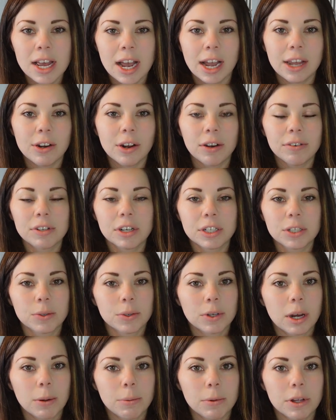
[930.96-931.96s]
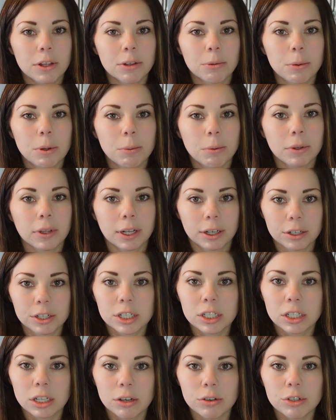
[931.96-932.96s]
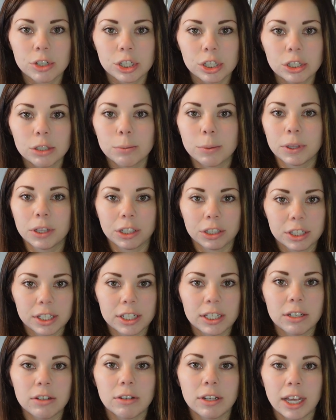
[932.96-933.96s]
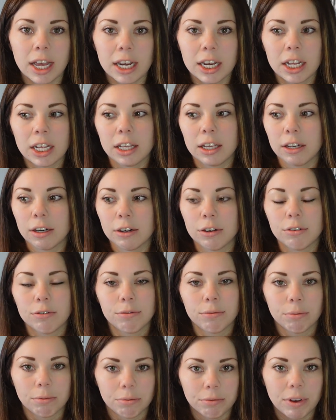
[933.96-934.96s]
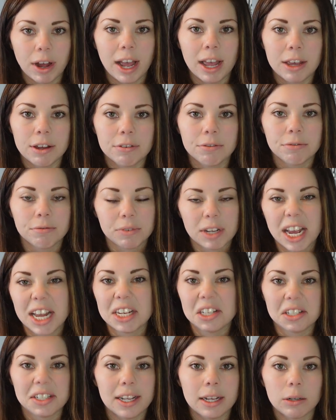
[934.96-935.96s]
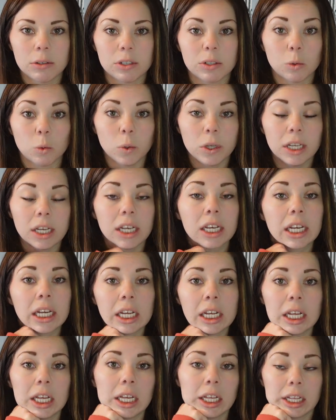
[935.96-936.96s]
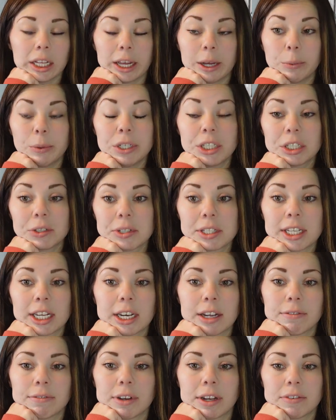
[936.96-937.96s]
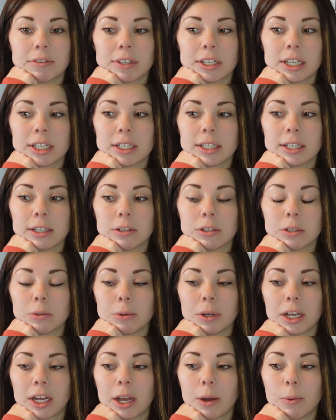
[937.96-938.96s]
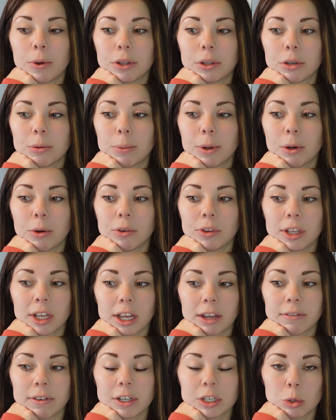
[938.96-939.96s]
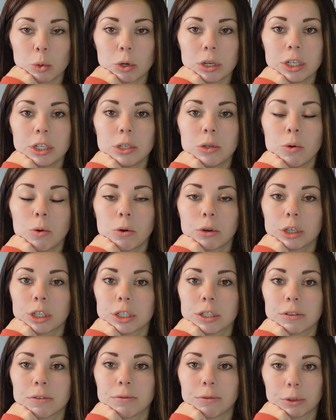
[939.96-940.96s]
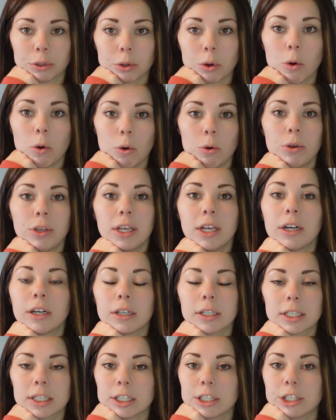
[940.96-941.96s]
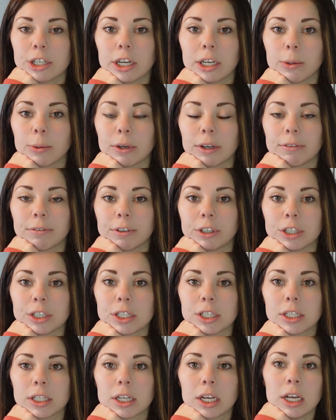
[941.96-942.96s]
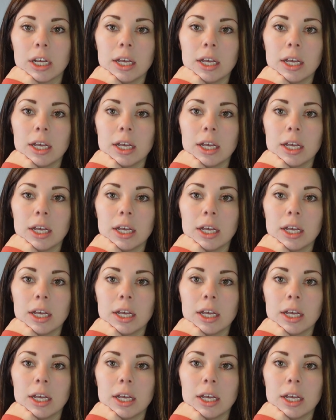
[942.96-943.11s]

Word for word: I know I've talked to a couple other people that are slow too, but they're still getting, you know, five, ten sales a week. I wish I was getting five, ten sales a week. I went through my whole thing. I've had 22 orders for the whole year since January 1st.